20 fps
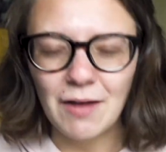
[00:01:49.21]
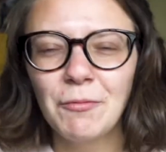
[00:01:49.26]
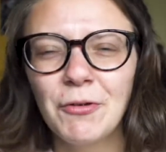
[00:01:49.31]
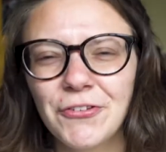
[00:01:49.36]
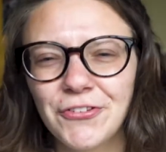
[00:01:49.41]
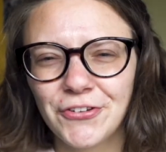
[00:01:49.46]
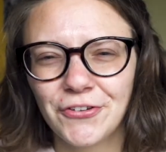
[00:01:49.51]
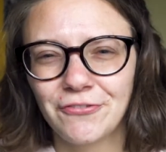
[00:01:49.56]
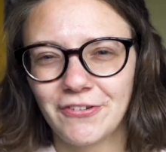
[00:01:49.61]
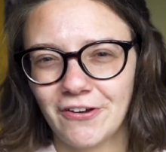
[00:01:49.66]
I'm
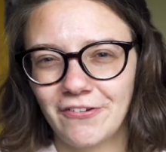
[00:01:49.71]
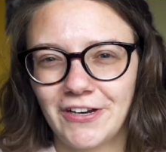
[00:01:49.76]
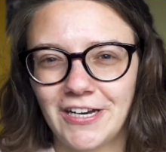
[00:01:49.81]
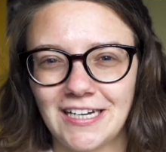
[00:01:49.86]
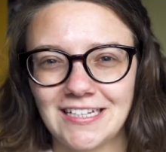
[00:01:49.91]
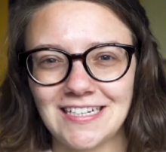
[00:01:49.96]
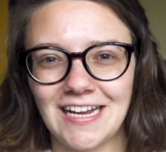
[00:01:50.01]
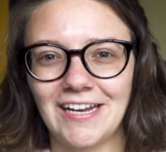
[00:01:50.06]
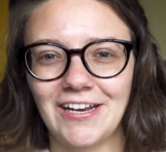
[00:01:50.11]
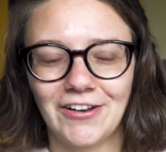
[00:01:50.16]
also very
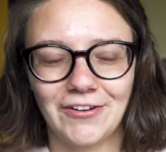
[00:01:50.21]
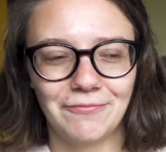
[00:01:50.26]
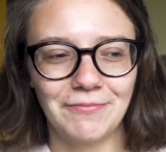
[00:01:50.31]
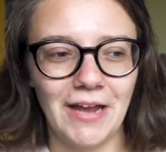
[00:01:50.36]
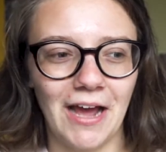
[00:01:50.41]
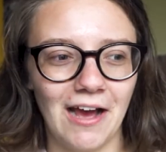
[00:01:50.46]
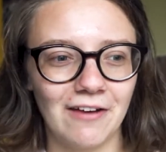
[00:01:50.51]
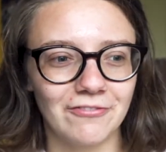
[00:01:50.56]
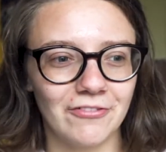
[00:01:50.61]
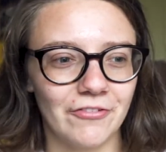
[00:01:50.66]
excited on
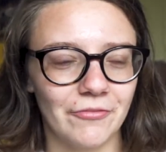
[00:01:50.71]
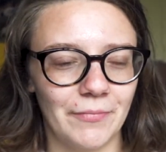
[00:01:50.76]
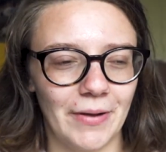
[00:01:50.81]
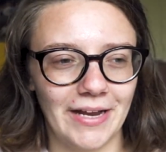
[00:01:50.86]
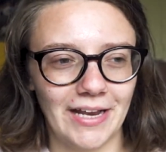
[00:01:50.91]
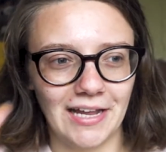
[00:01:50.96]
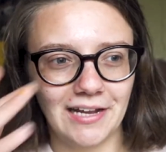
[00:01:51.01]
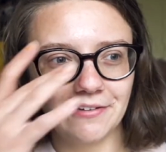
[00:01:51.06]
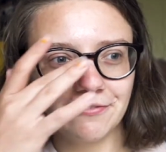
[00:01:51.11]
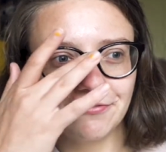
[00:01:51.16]
behalf of
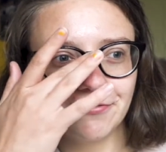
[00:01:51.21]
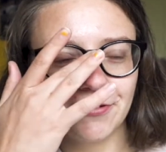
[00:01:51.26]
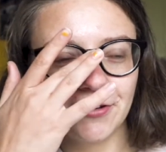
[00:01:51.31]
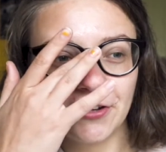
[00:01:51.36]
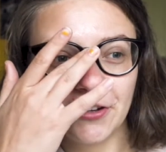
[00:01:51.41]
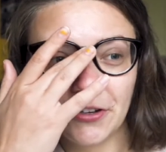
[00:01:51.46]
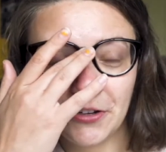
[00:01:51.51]
my life.